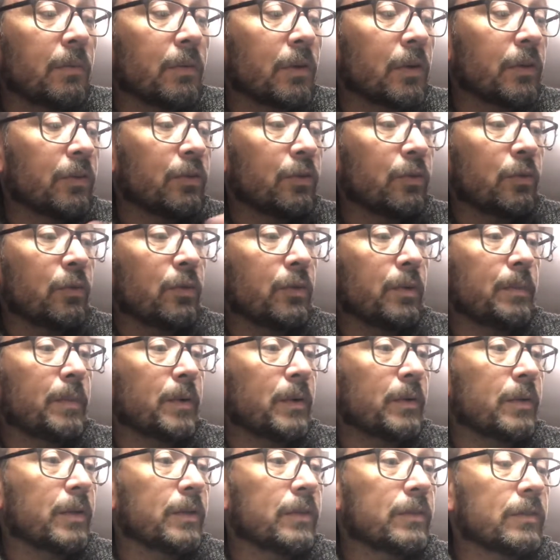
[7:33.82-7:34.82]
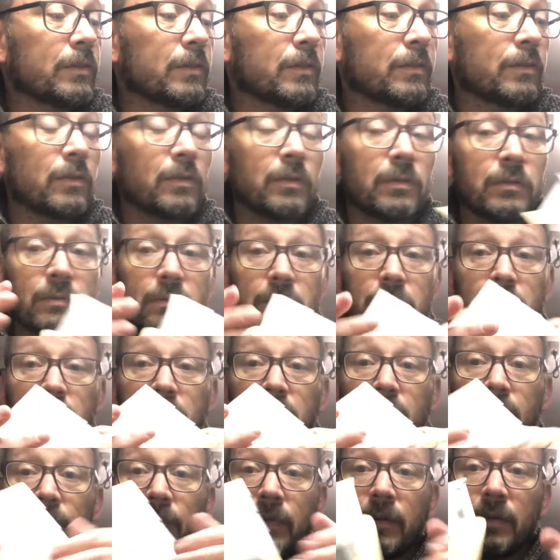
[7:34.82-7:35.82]
going to do all the buildings.
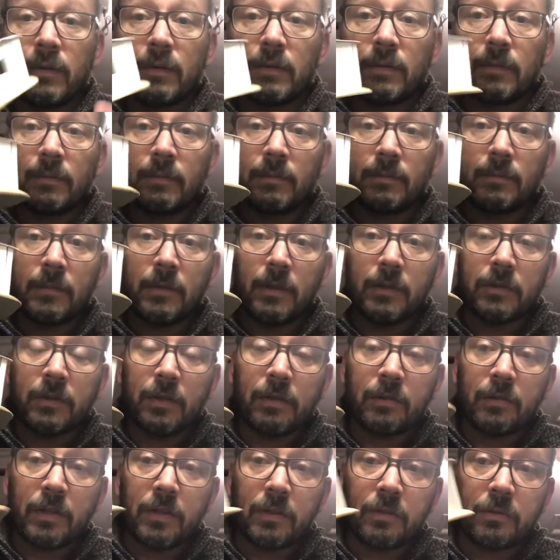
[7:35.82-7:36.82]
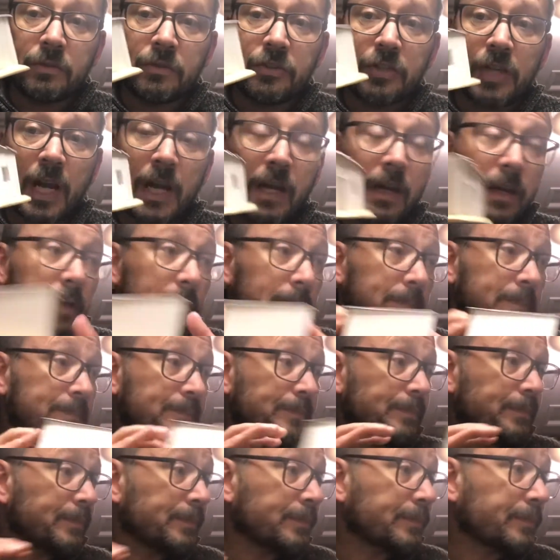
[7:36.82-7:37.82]
There's another little shack,
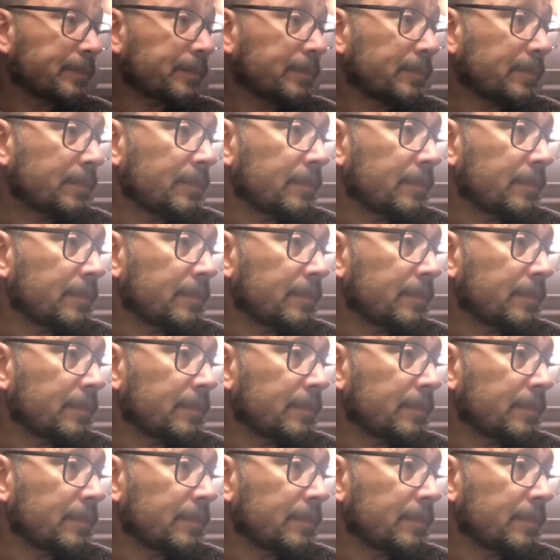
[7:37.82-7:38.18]
and